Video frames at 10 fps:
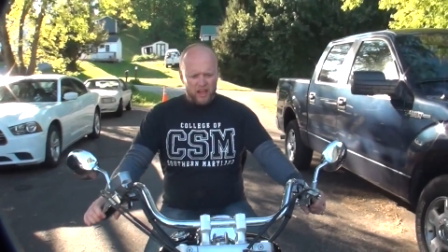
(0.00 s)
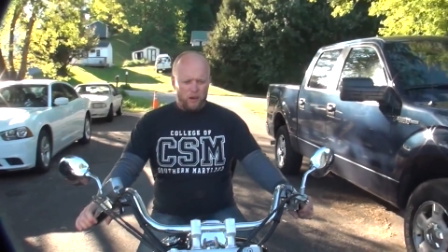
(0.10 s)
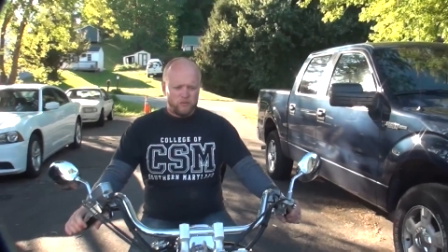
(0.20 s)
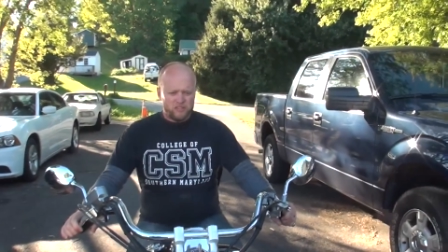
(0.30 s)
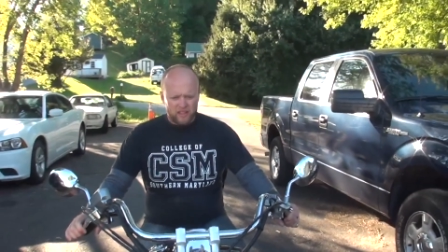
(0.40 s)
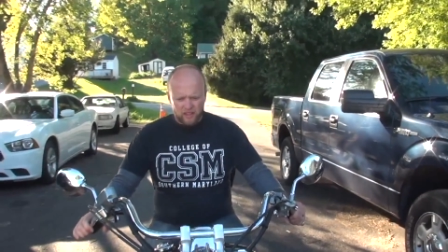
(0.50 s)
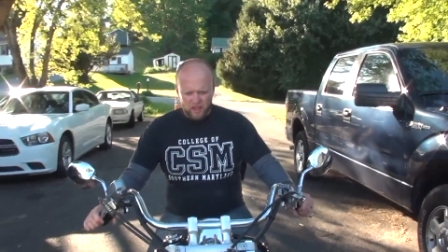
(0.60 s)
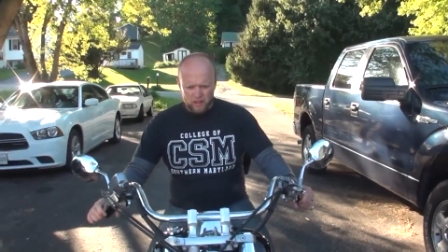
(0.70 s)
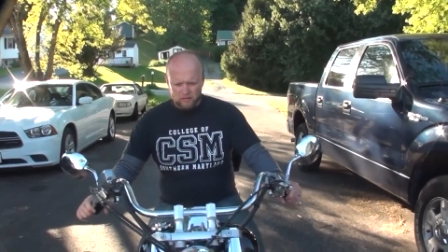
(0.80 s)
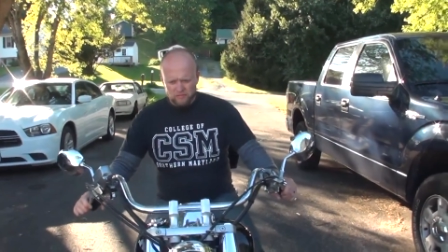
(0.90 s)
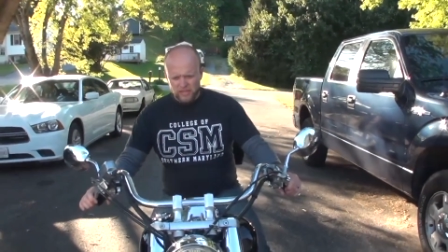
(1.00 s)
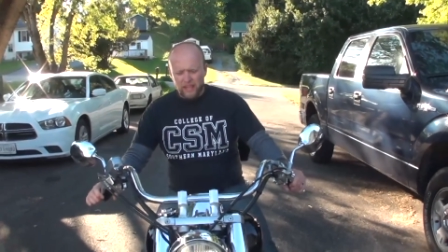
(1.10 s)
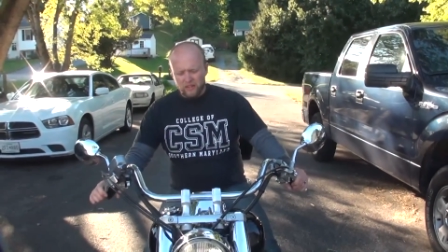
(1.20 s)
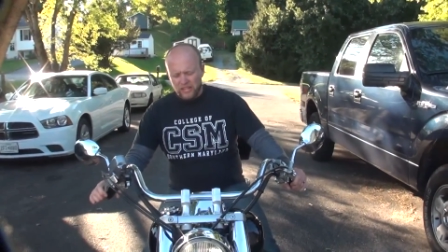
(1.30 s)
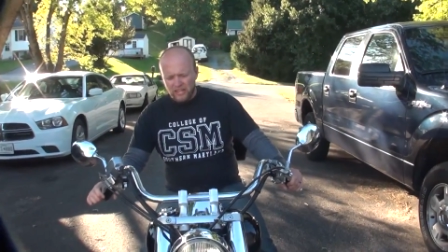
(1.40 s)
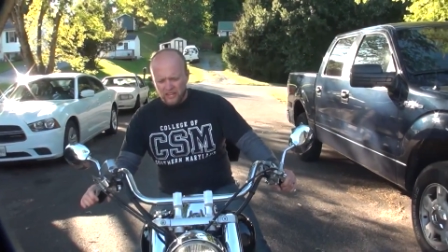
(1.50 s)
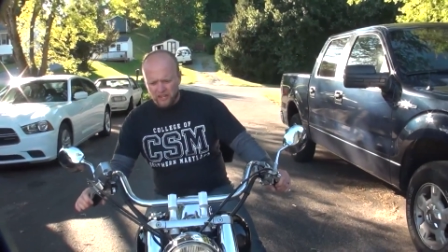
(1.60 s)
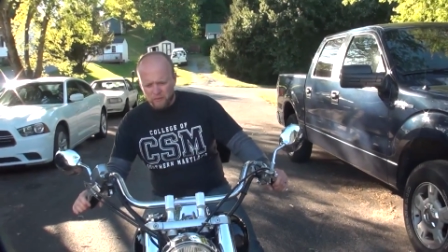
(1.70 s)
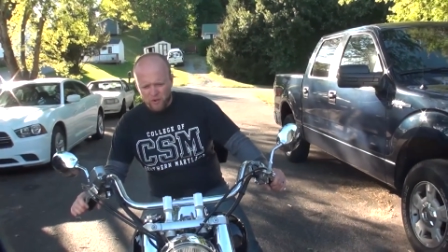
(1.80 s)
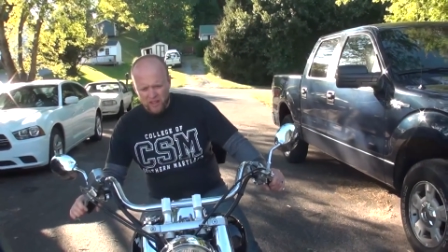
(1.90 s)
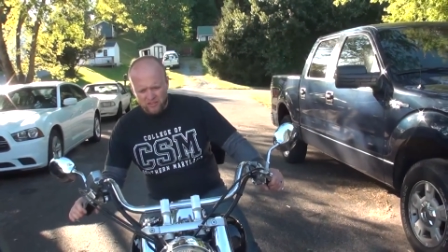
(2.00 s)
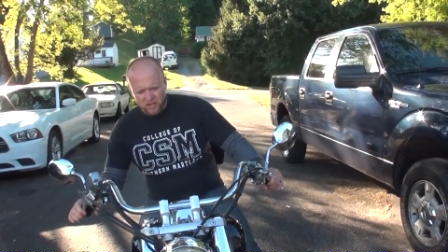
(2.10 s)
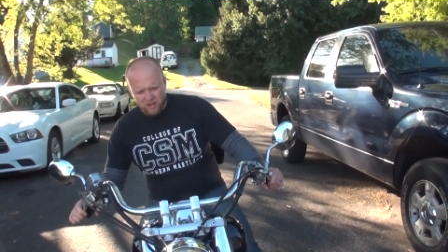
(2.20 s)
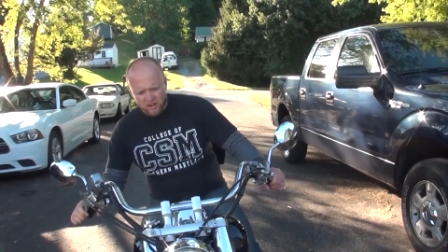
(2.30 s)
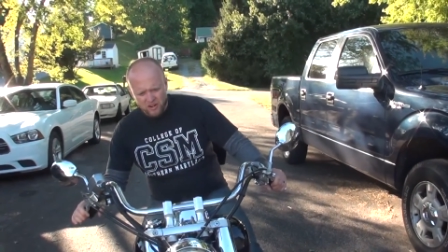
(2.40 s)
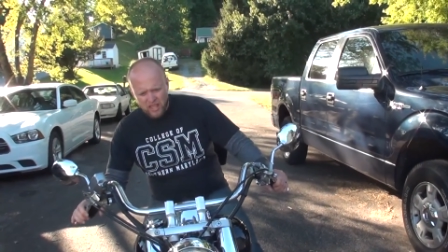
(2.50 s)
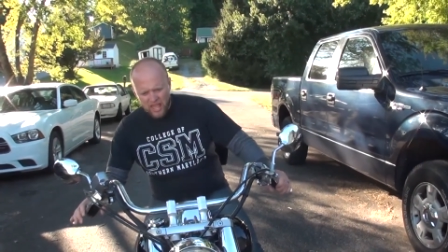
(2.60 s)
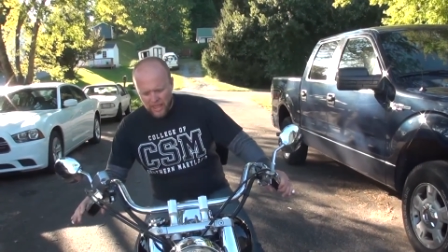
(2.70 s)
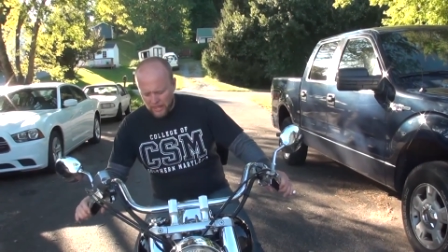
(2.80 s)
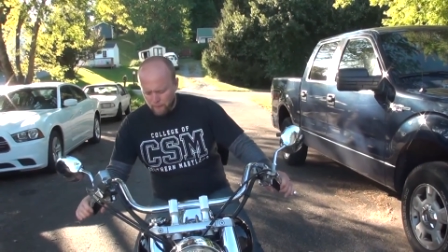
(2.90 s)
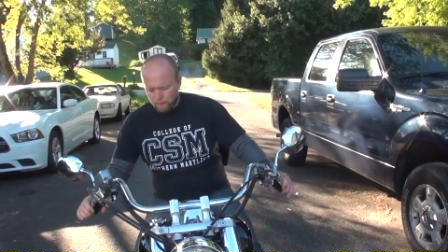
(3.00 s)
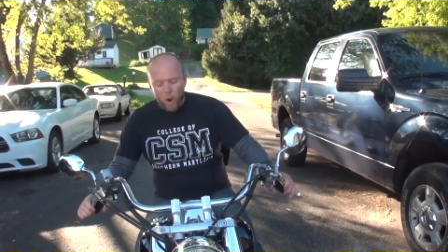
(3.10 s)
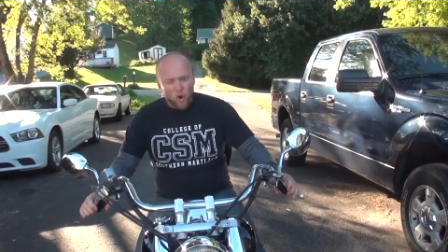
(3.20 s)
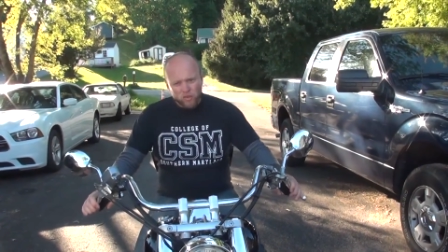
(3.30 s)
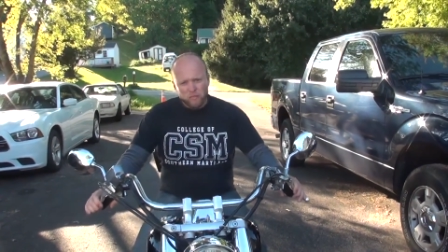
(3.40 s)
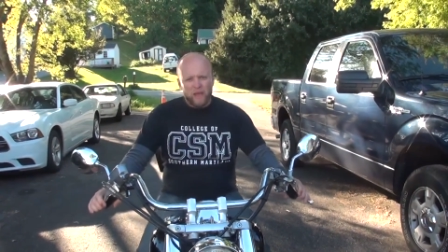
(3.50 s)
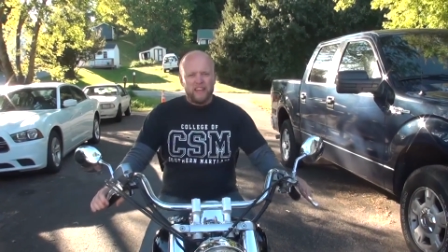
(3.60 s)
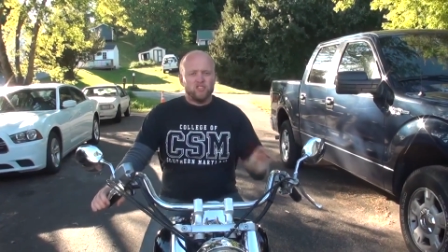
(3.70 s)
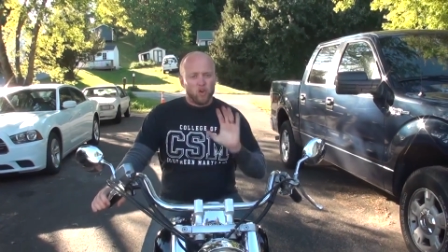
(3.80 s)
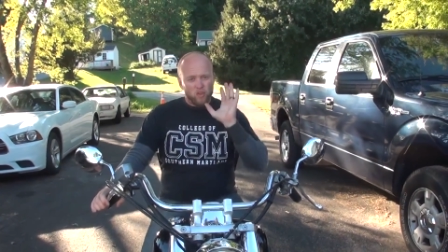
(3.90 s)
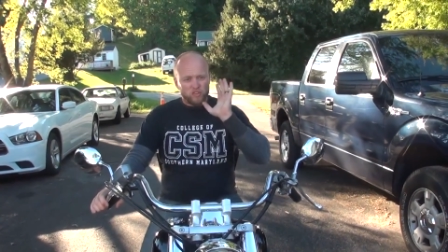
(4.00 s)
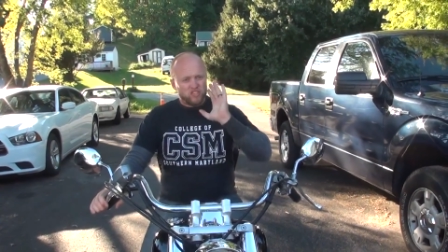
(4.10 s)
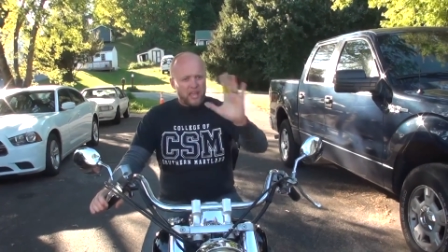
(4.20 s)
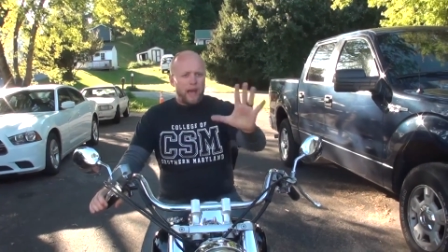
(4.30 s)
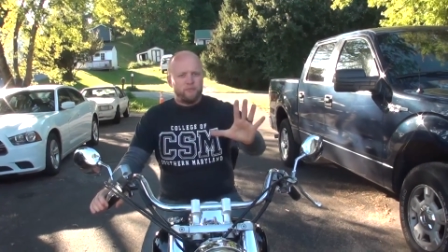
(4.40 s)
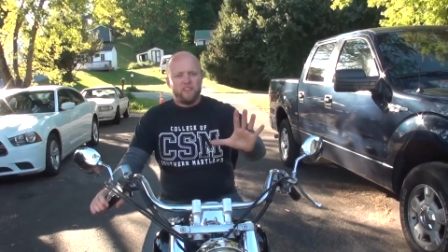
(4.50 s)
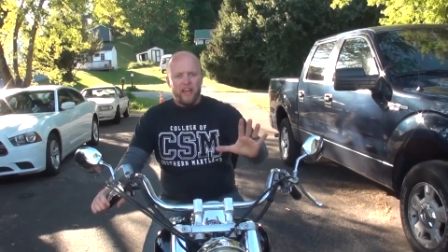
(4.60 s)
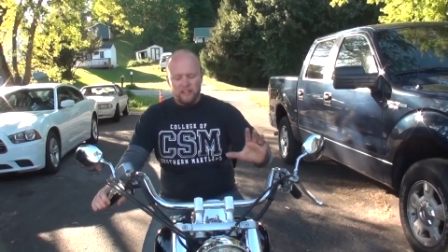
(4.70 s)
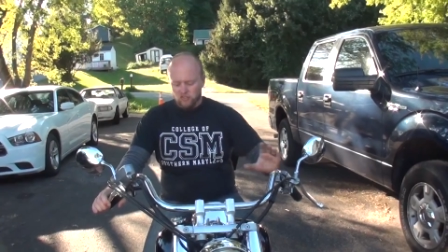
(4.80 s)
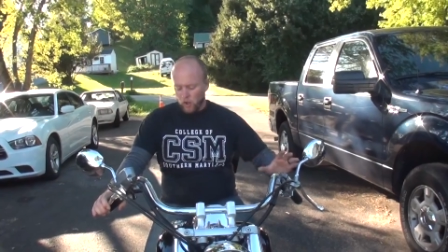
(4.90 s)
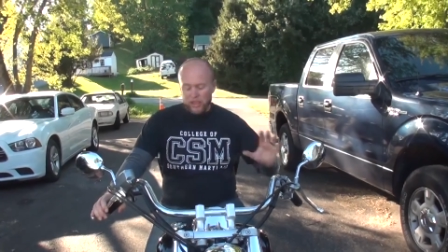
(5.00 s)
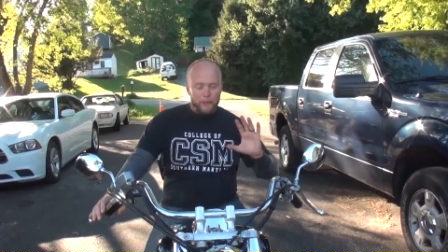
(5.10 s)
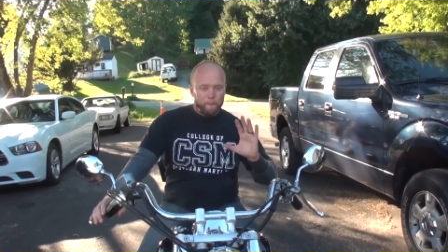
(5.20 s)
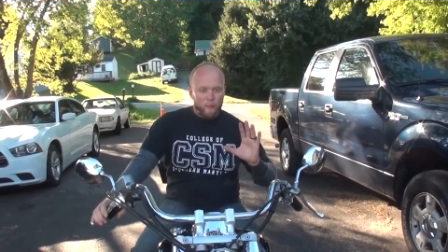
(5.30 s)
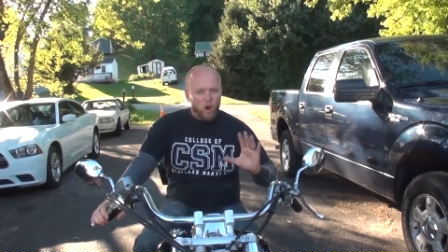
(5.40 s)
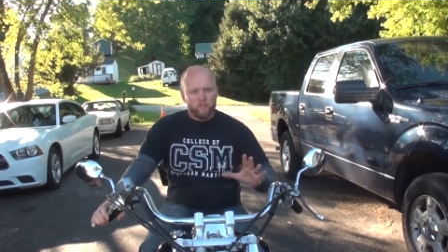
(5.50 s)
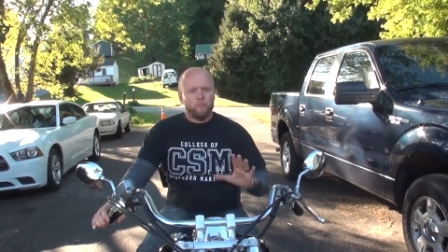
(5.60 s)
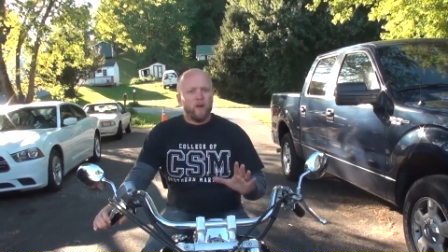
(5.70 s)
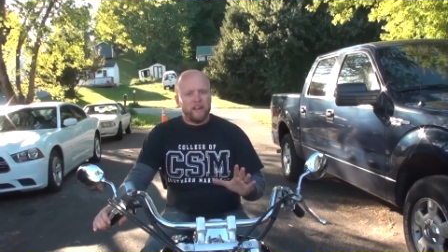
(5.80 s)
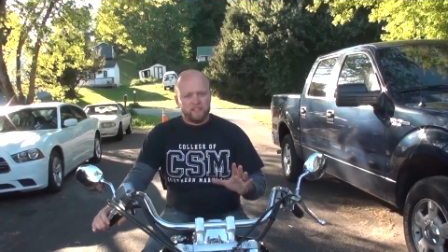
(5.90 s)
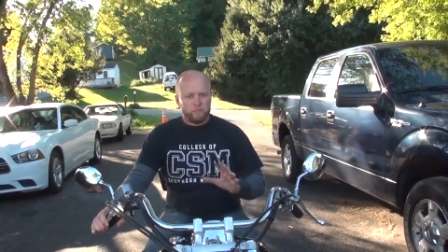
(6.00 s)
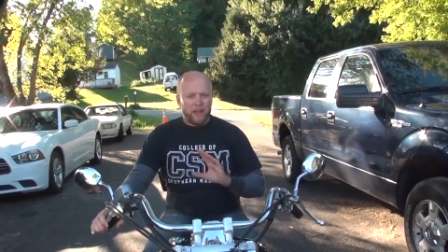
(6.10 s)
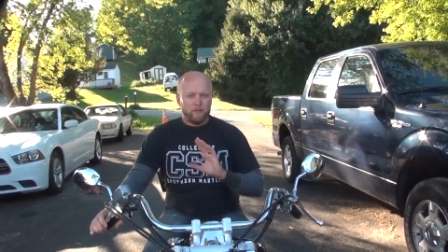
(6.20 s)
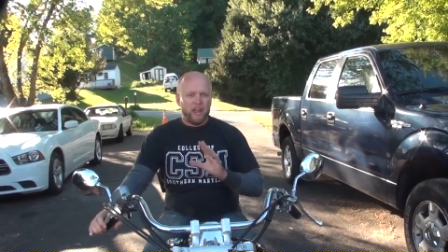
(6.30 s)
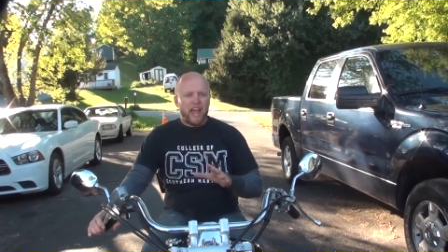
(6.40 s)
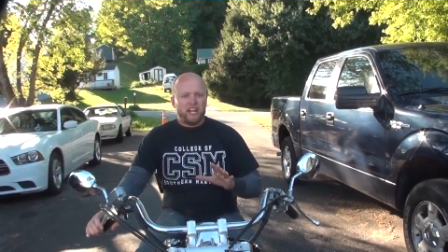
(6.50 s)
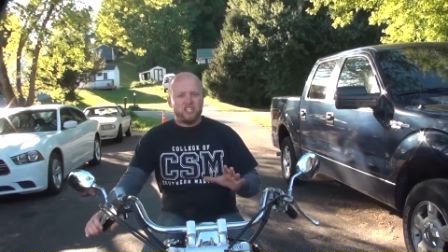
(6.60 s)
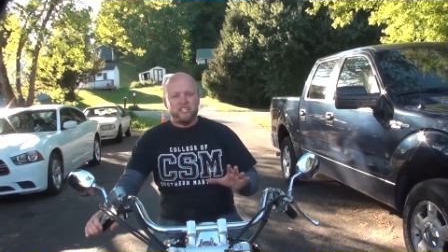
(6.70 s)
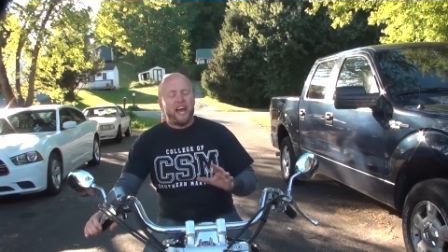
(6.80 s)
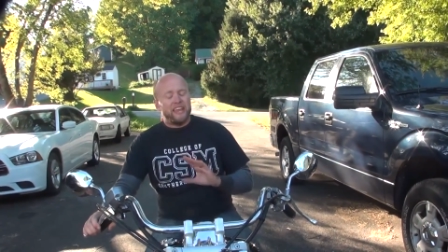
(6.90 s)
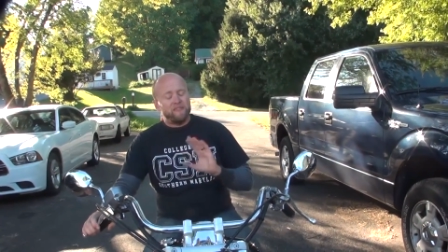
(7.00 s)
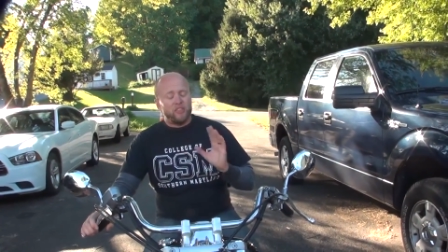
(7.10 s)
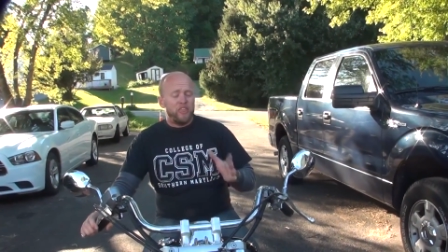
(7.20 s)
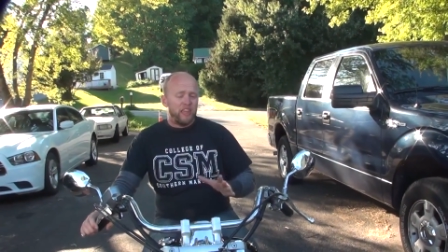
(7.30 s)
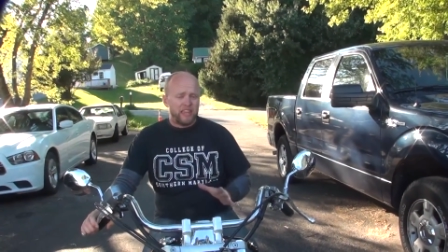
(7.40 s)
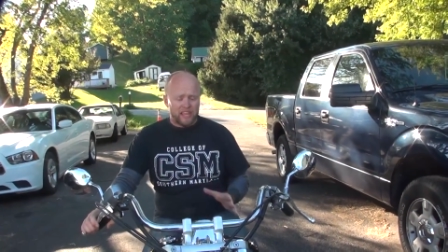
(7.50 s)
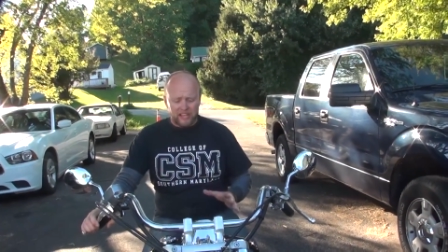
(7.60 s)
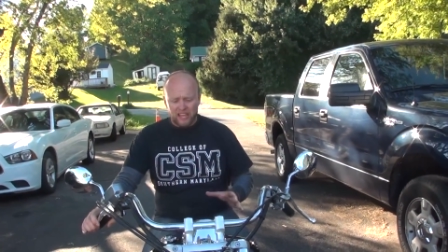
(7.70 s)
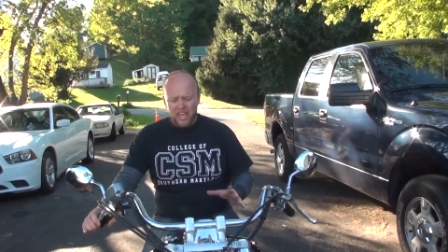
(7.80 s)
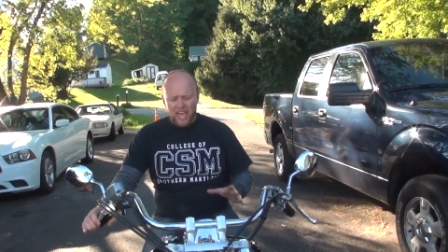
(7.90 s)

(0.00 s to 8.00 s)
I was uh, yeah leaning, coming around the turn, I hit both, I saw the stop sign, so I hit both brakes by reaction, not even thinking.